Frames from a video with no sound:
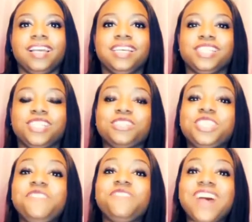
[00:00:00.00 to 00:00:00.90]
So she
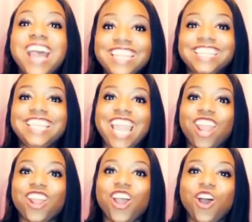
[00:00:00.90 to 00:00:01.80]
finally got
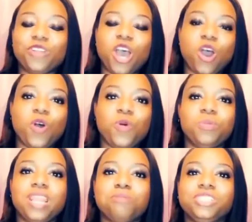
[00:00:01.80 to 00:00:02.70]
her own home, and
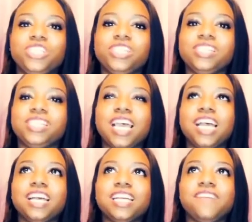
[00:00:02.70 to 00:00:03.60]
I was just
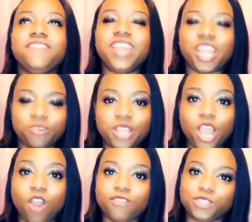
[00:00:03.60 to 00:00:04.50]
very
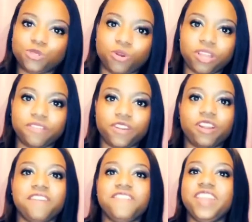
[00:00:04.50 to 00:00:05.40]
overjoyed for her,
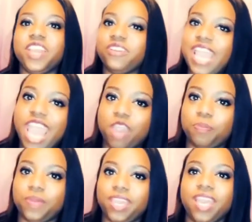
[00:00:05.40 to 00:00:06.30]
very
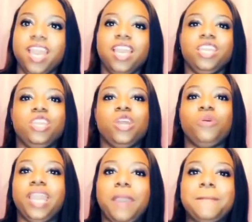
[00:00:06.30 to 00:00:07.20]
happy. You know,
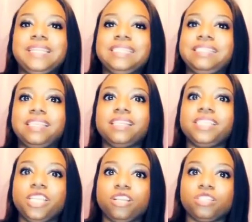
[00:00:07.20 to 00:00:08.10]
it had been 6
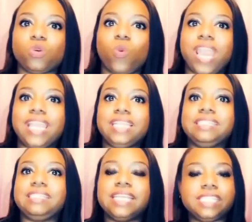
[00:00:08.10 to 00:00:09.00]
years of waiting,
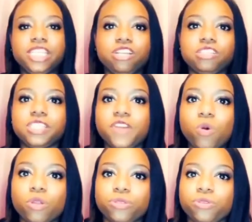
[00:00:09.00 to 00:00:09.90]
6 years of
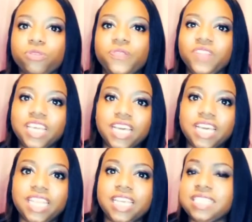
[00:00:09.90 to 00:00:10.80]
going through
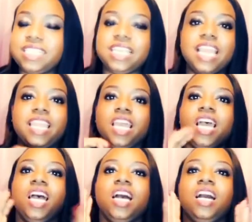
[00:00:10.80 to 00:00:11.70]
floods and
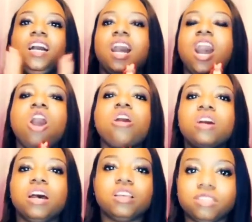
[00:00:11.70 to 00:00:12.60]
all
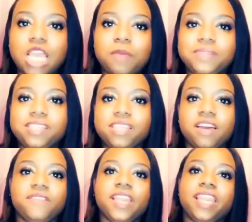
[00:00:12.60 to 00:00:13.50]
other type of
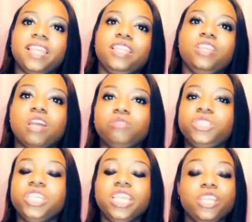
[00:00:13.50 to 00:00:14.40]
stuff. And you know,
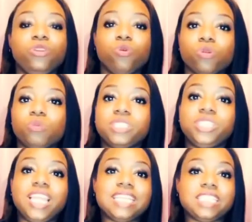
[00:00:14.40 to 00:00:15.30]
she endured what
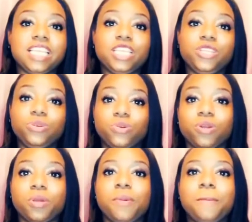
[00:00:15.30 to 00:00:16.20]
she had to
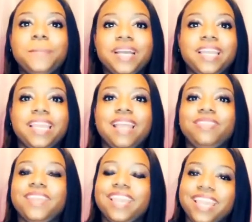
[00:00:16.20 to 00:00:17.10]
endure, but
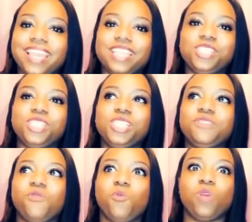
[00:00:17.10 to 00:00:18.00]
at the end, she's
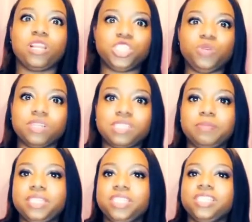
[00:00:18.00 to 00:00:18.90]
where she wants to
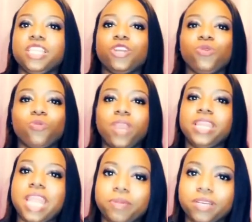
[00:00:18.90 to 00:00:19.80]
be. She's in a
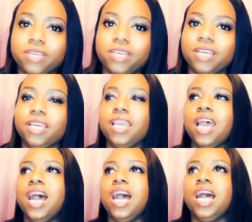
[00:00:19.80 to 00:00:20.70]
great neighborhood,
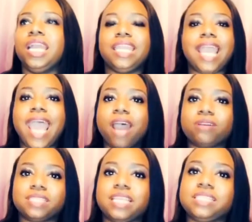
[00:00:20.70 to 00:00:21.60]
in a
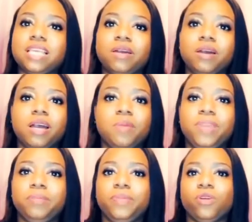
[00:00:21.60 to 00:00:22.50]
house that's
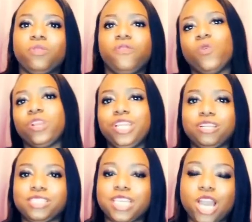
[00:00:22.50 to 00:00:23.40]
been built 4
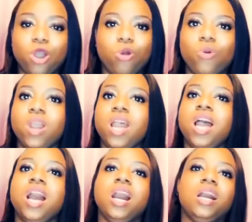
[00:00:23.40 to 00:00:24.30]
years ago.
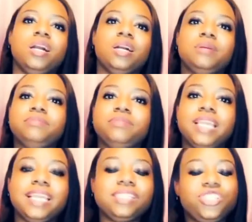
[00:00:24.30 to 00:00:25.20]

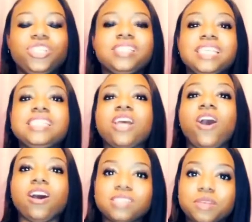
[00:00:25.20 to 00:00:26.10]
It's
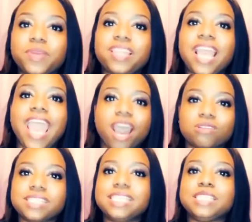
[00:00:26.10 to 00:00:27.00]
awesome, and the
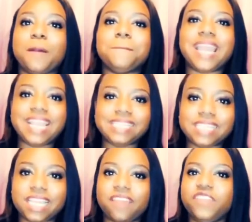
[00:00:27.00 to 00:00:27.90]
house is
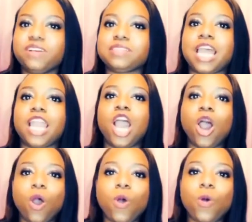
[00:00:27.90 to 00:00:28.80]
amazing. It feels like
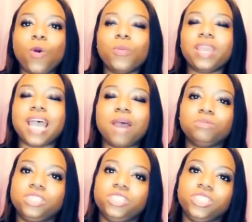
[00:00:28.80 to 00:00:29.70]
home, and
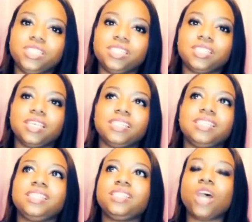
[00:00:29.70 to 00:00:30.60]
I was just
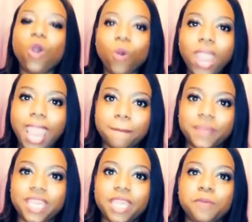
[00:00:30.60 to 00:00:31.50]
so
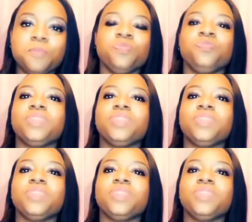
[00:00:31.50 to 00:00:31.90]
happy.